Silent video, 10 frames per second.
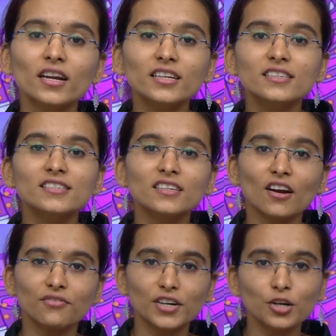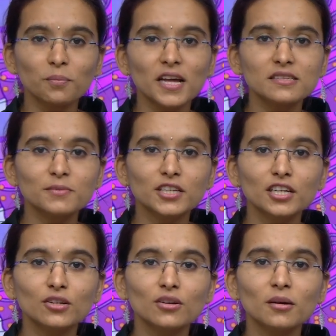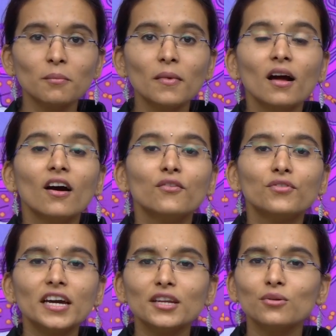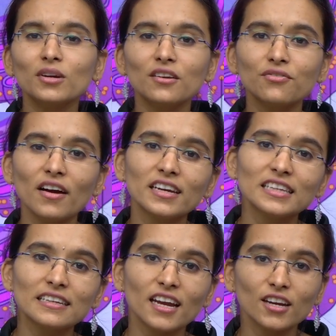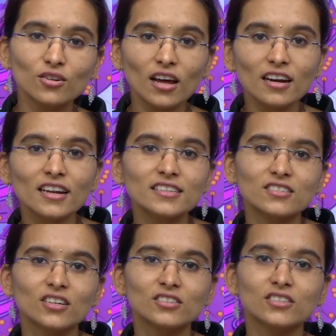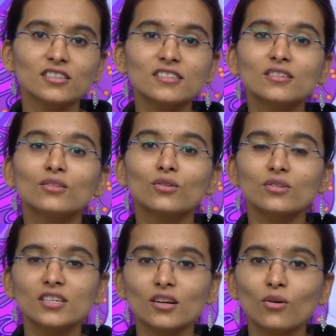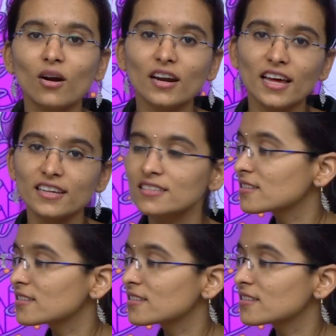is the rough endoplasmic reticulum, where you can find the granular like structures. Those are called as